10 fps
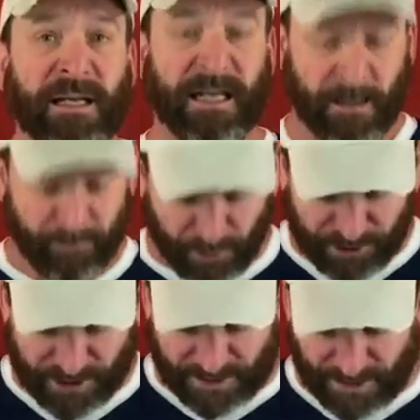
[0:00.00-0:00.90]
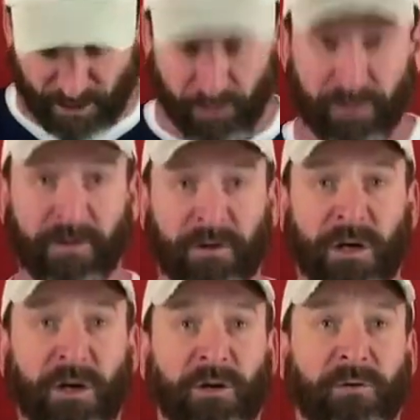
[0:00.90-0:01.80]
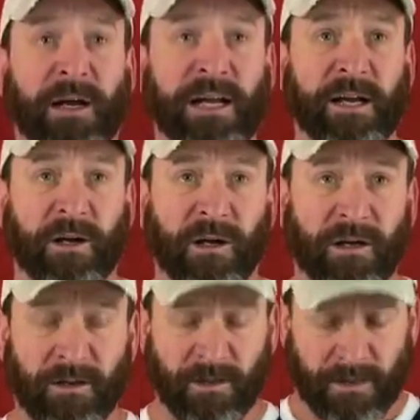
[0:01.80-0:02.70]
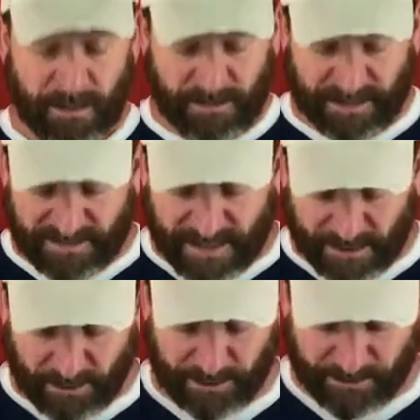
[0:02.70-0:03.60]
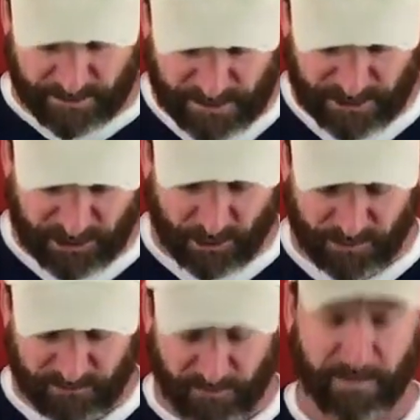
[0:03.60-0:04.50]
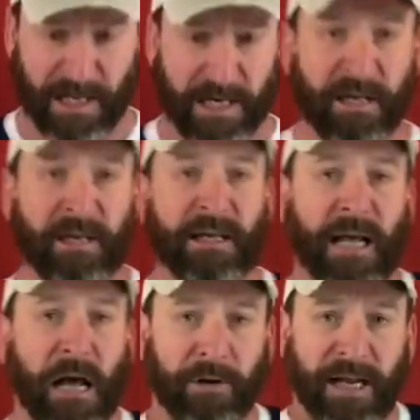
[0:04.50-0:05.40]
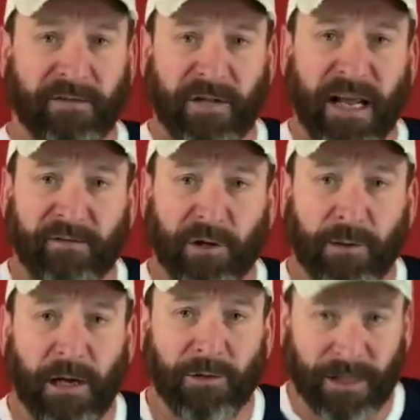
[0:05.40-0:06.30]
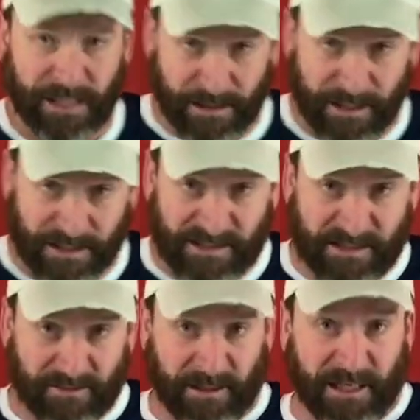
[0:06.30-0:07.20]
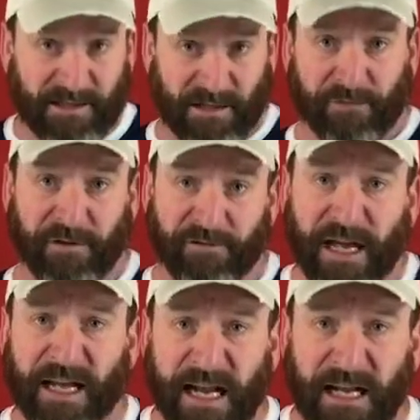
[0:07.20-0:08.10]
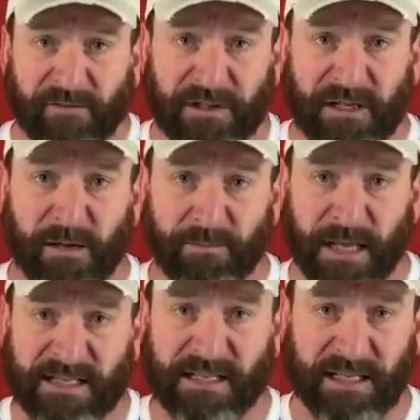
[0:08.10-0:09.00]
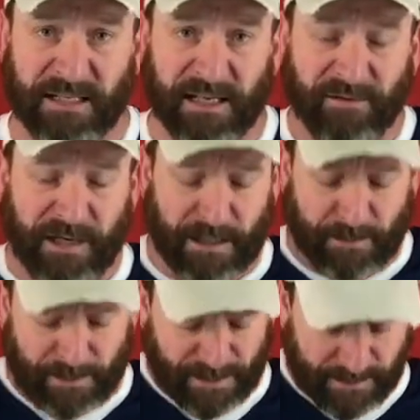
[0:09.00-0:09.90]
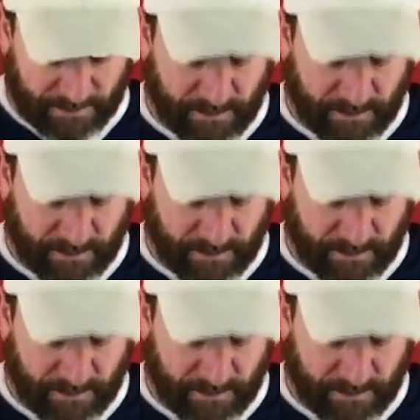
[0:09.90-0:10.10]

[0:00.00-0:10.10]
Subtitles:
and I'm pushing it out right here. That's not good. It shows for me. I would have to have it around like this, right? So if you've got kind of a tub, that's an inconvenient thing.